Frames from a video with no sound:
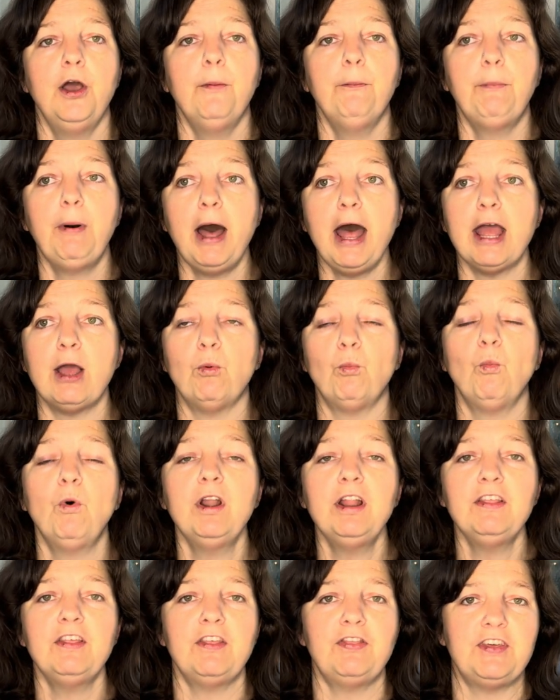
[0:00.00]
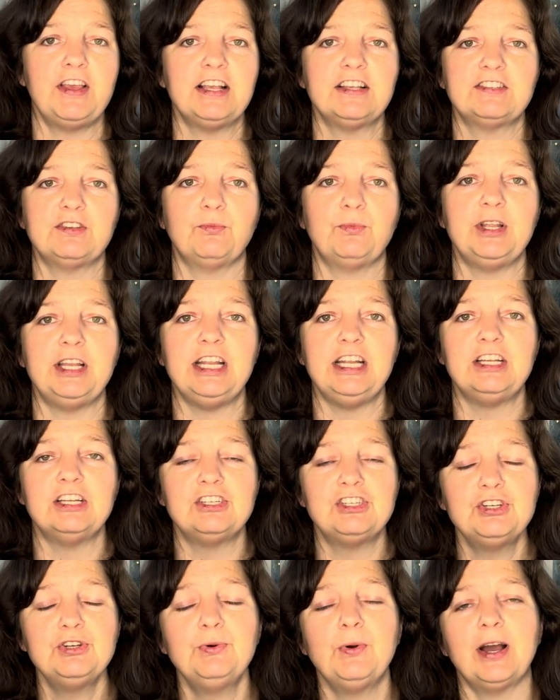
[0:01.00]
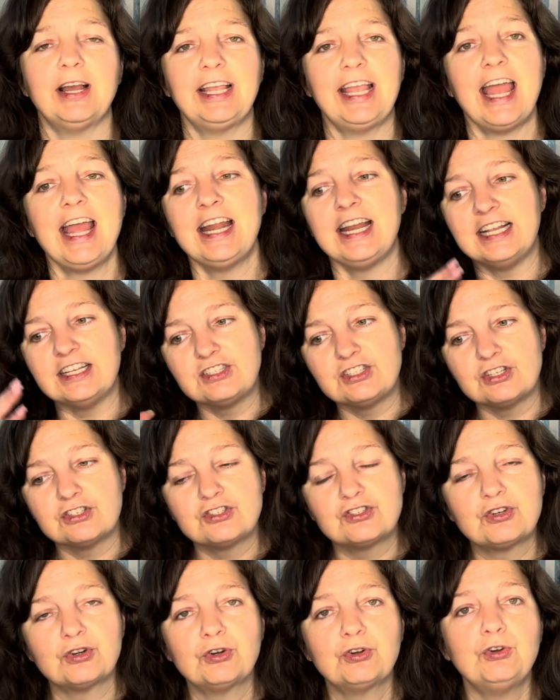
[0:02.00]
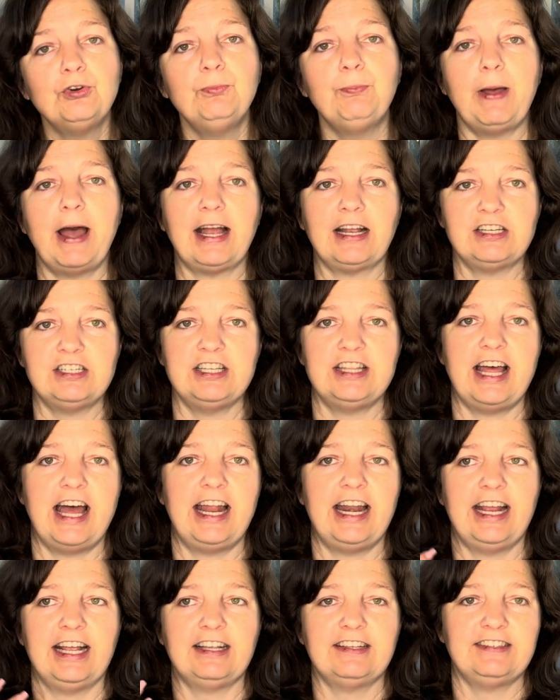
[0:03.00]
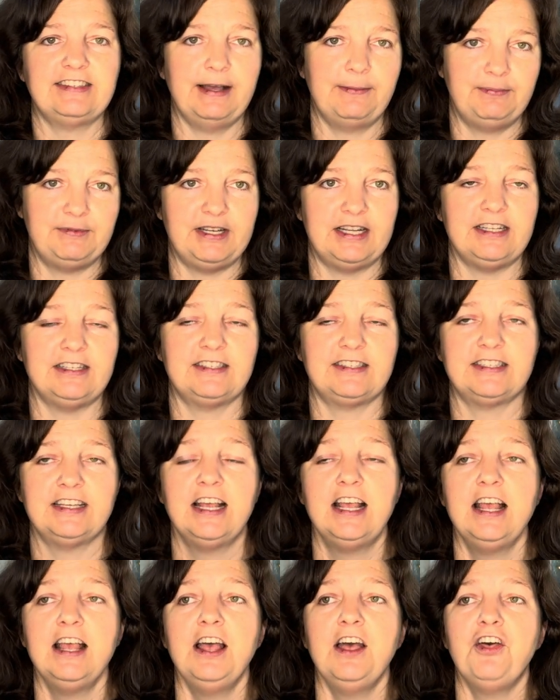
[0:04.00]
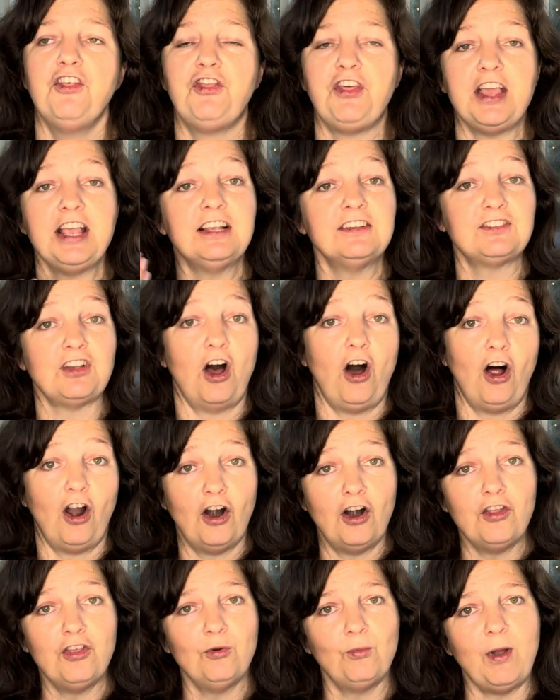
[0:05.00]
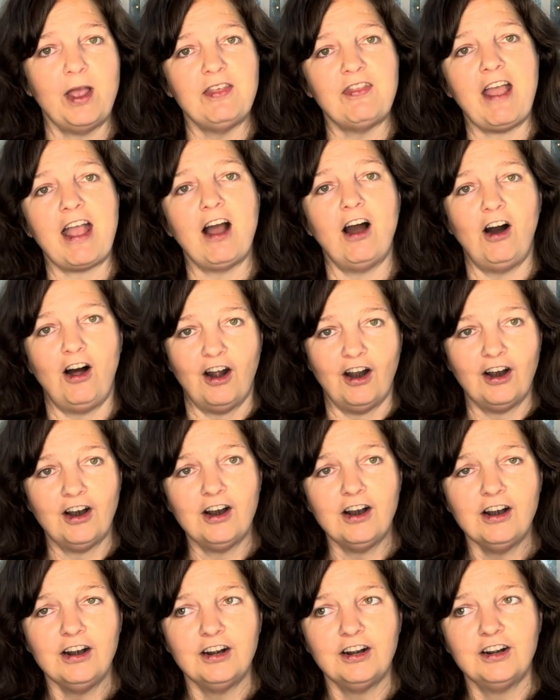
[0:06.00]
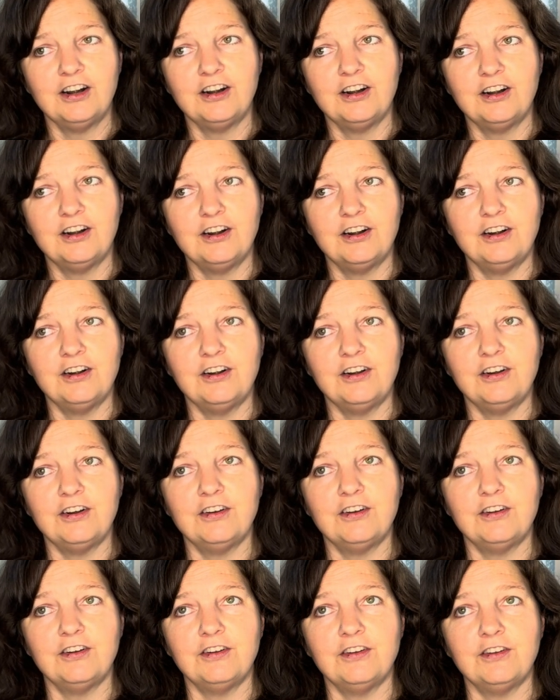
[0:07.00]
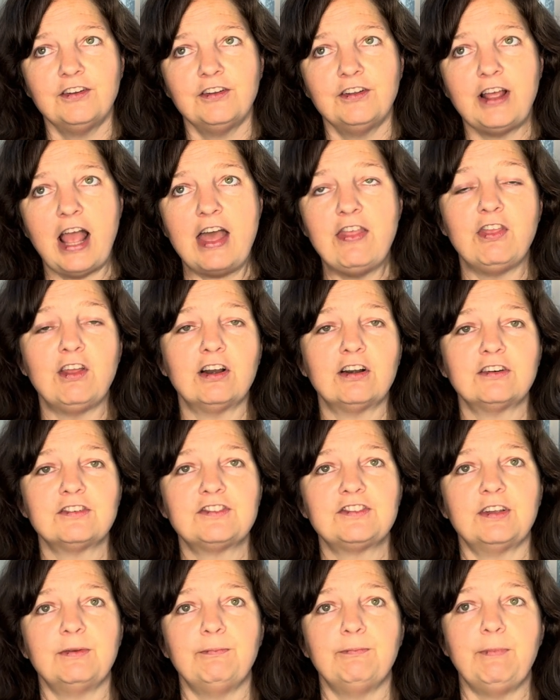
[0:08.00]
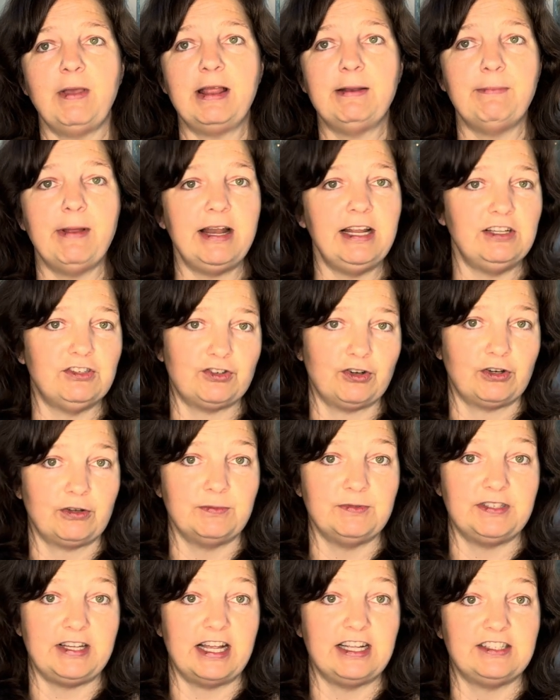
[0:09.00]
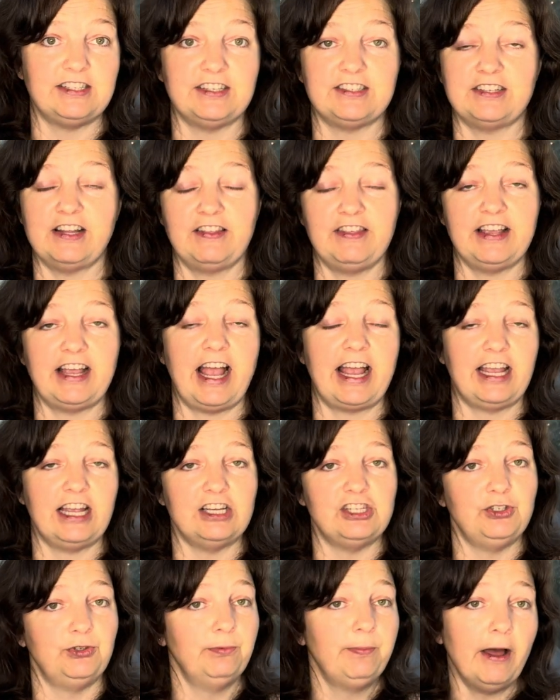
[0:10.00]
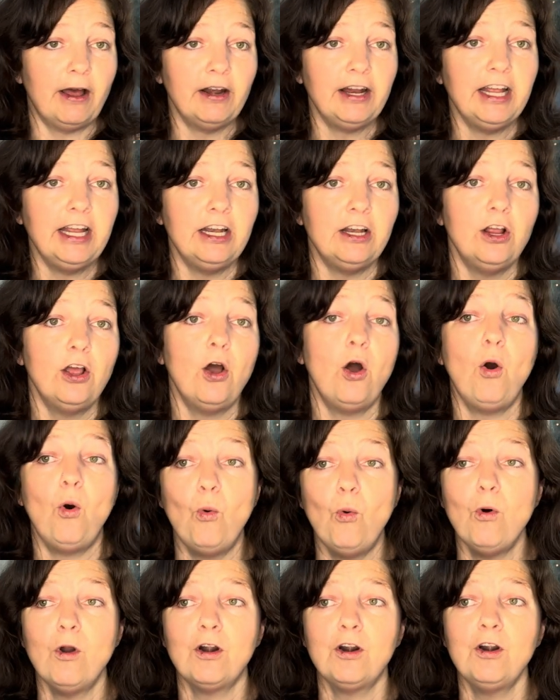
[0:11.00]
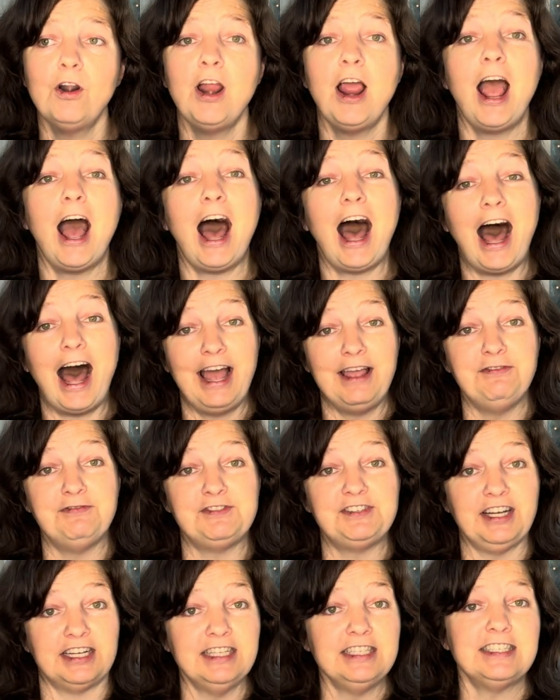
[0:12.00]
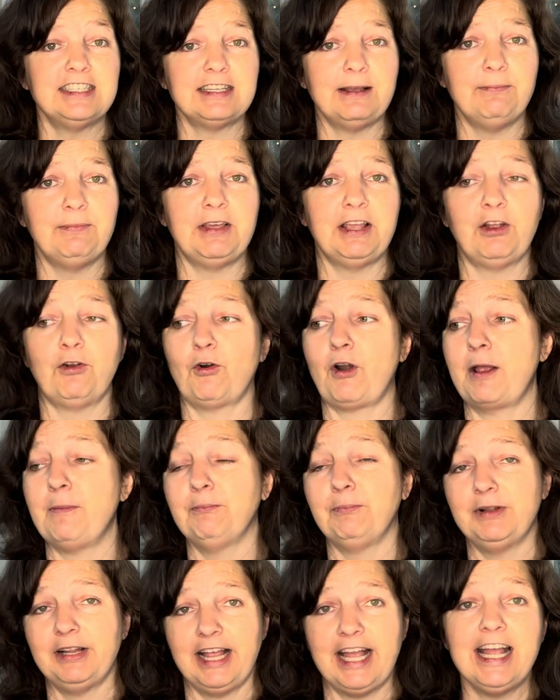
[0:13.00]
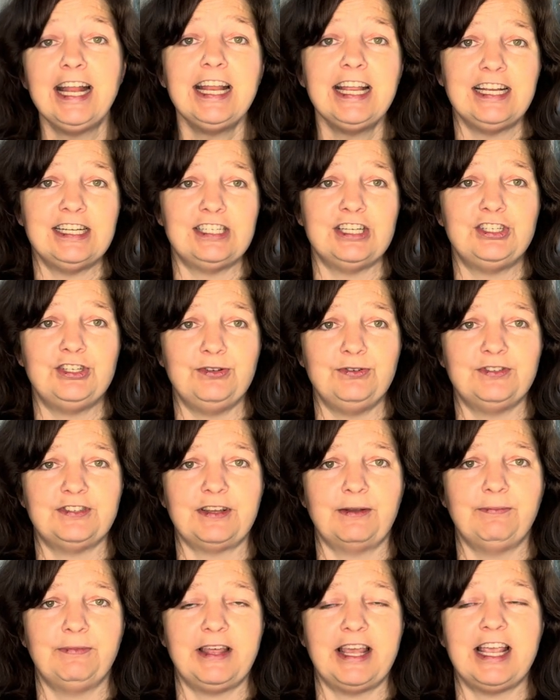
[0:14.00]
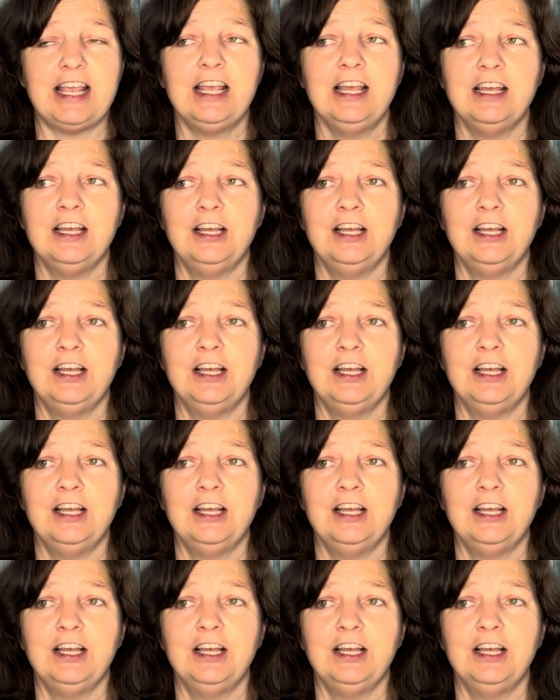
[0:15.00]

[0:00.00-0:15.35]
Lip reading: But one of the things that we need to do, again, is to circle back to that acceptance. Things are the way they are, and there's, in many circumstances, nothing I can do about it. Or I've done something or I'm planning to do something,